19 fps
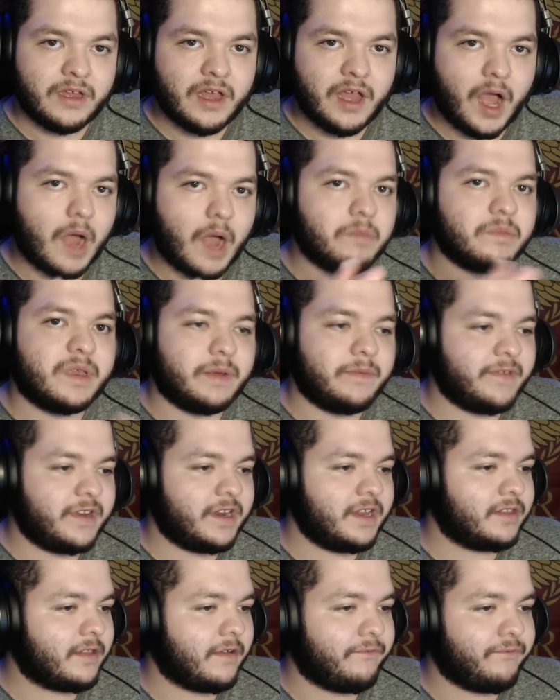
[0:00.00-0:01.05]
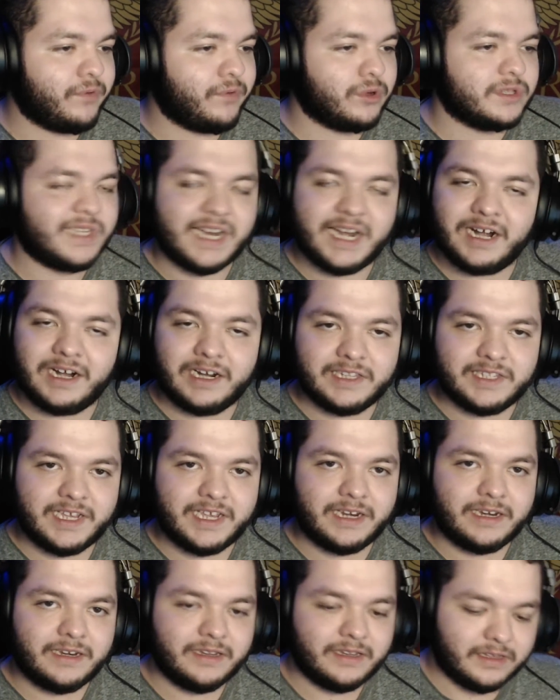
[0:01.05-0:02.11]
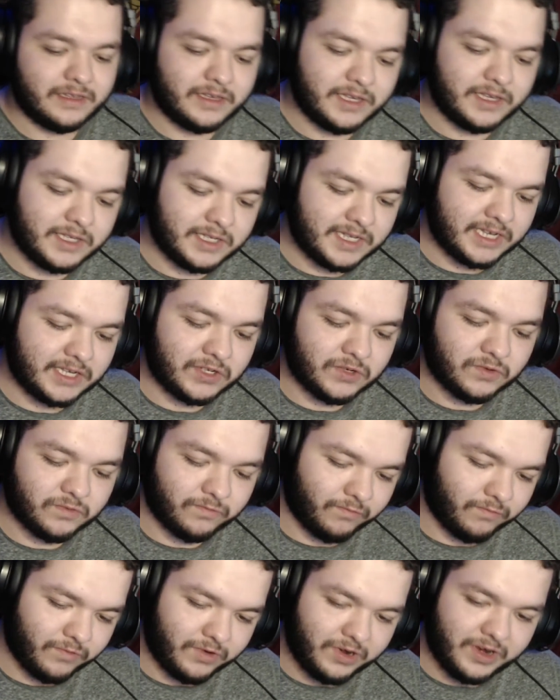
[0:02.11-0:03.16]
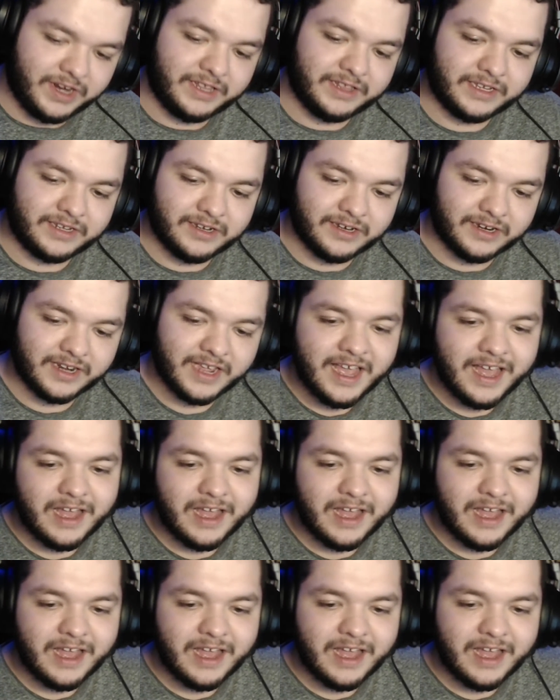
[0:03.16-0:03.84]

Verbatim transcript: I'm giving it the full ten out of ten. This tastes really good.